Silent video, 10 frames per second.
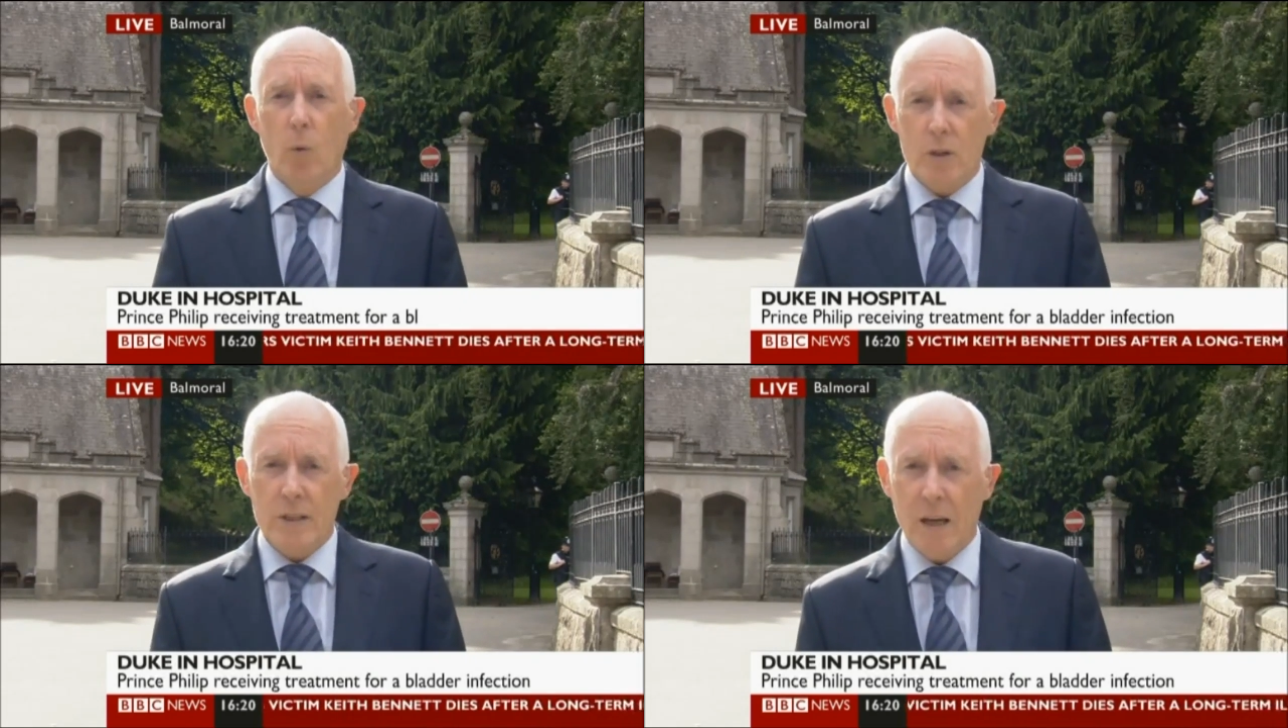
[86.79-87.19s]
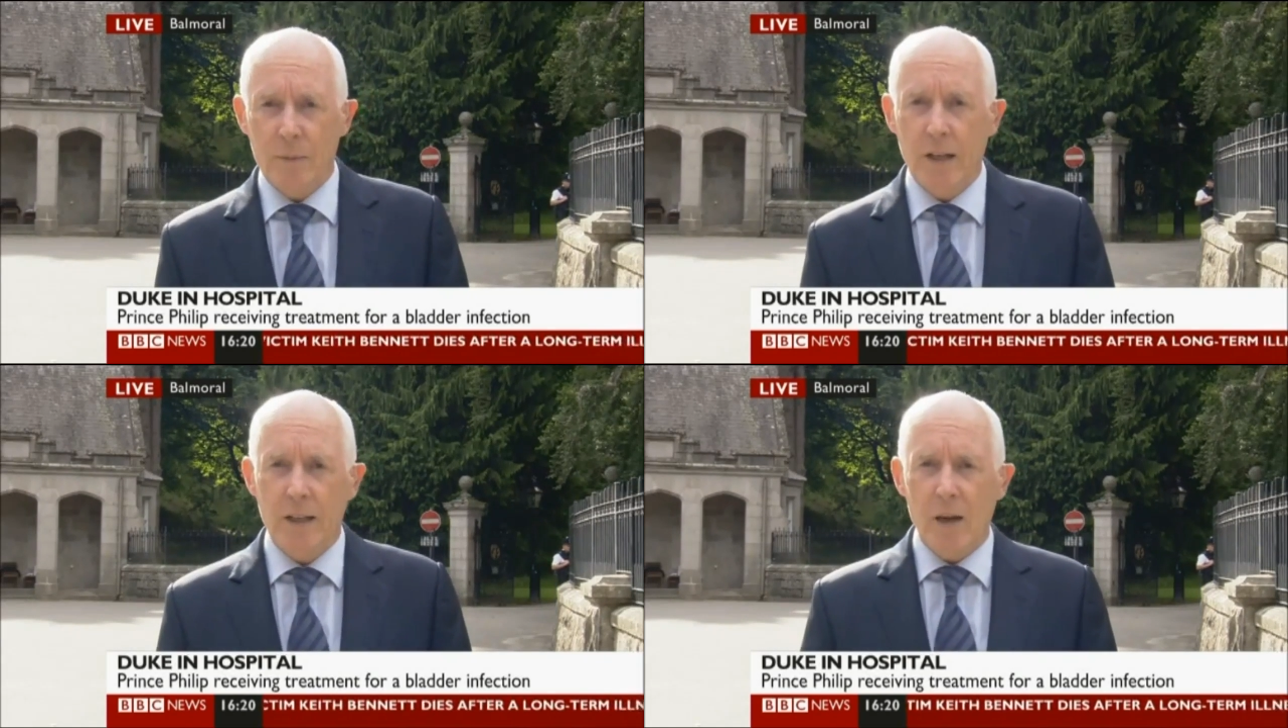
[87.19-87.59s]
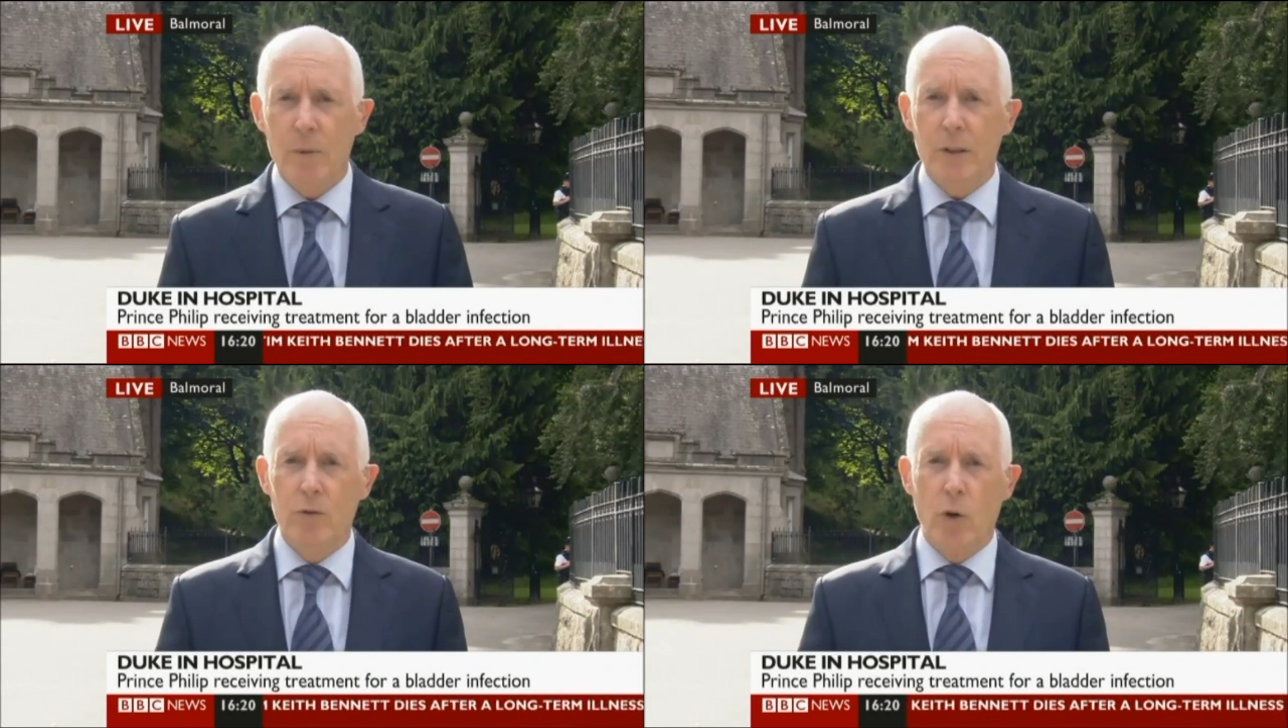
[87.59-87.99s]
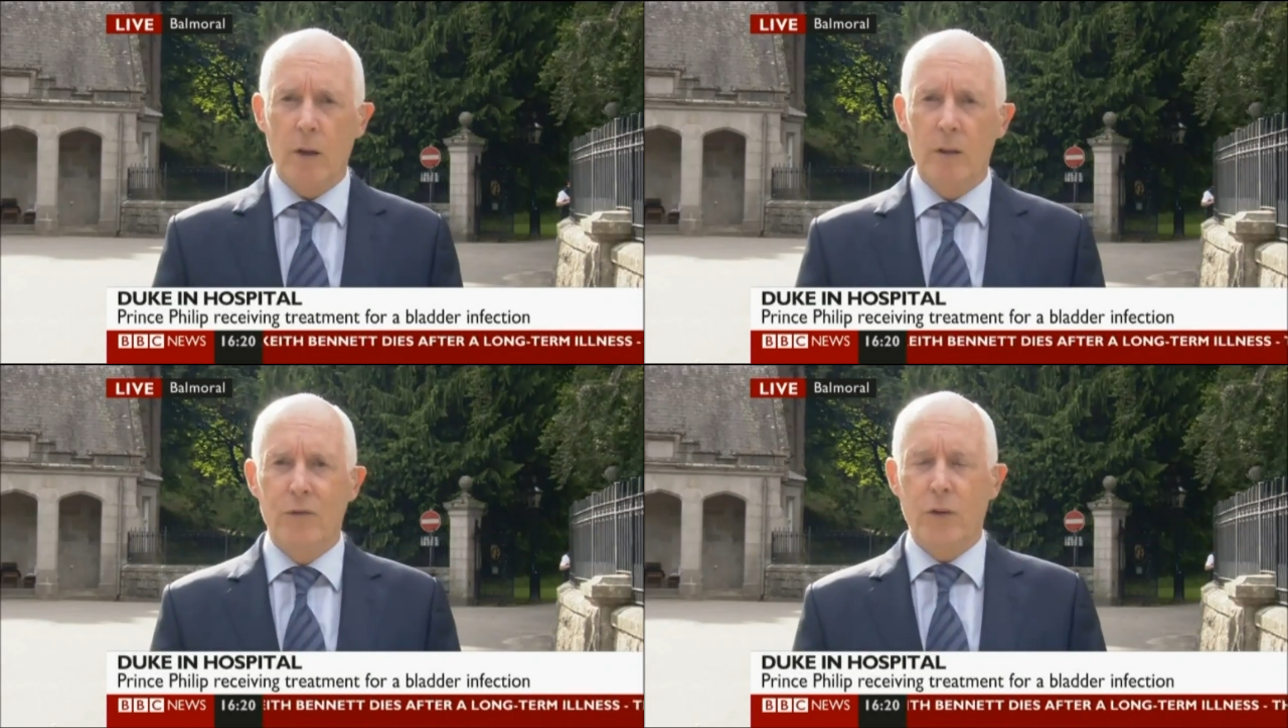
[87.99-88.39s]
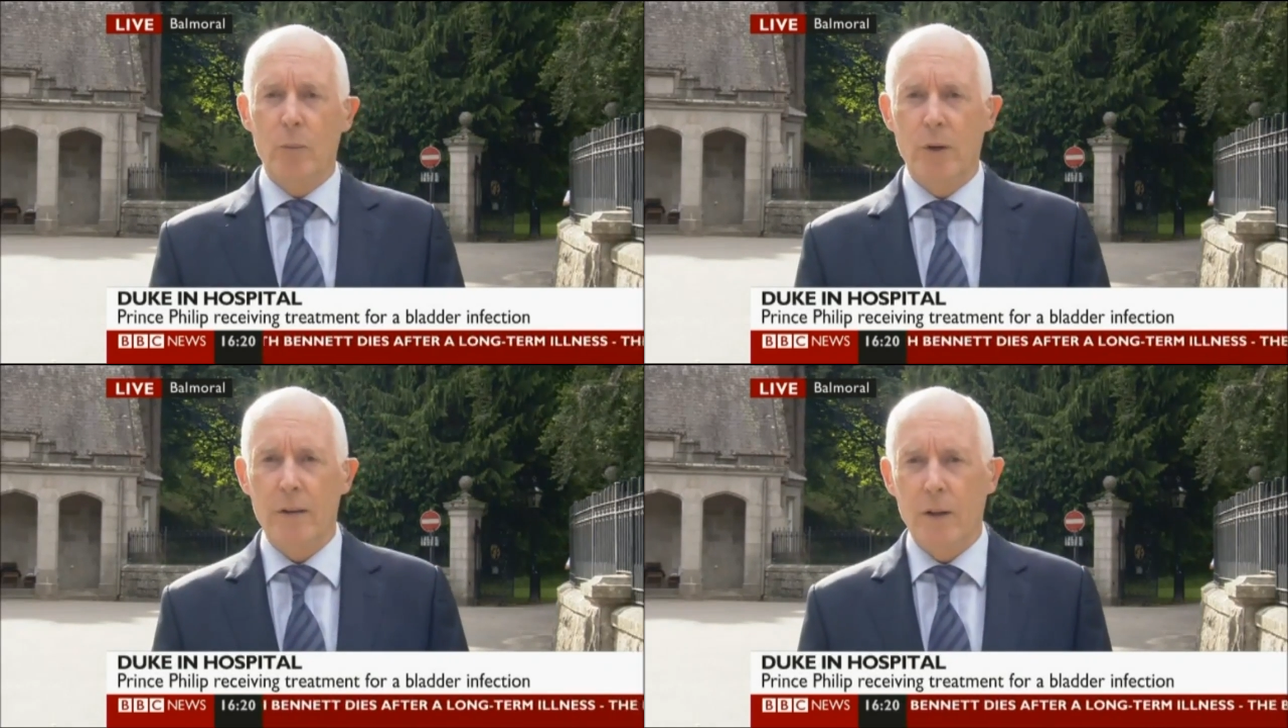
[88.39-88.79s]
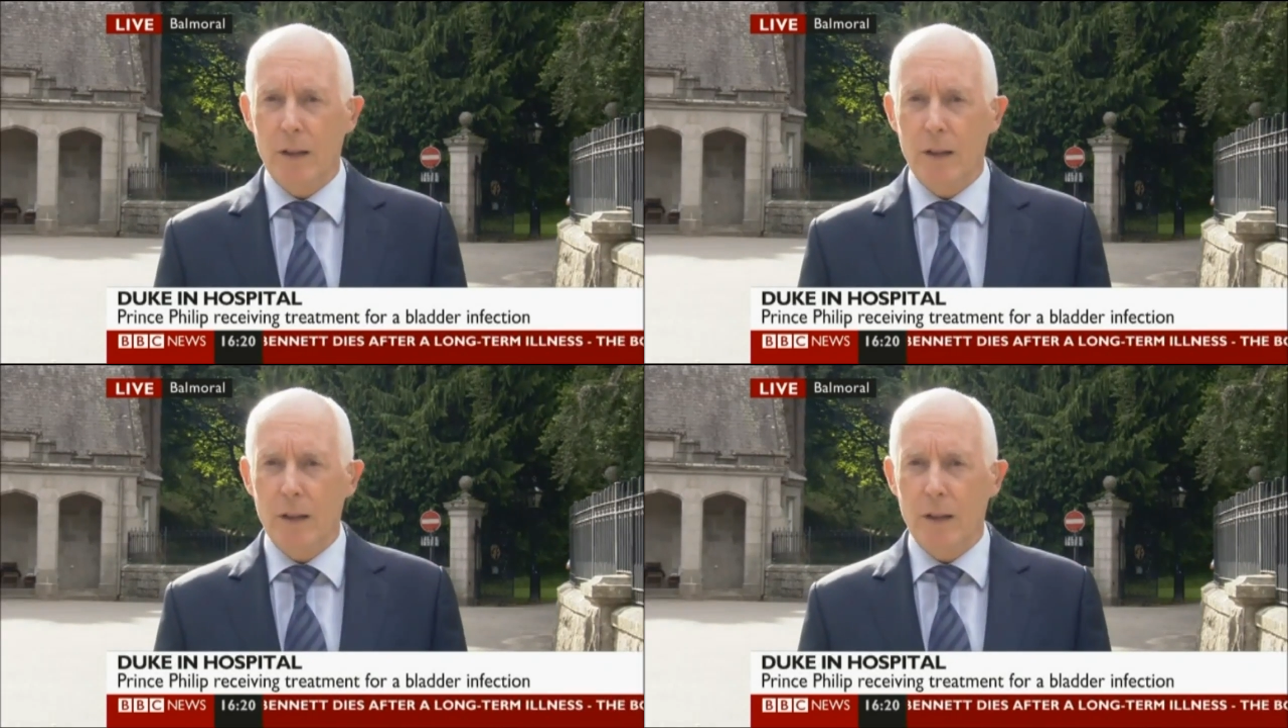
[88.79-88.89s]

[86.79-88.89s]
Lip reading: what's happening at Aberdeen Royal Infirmary.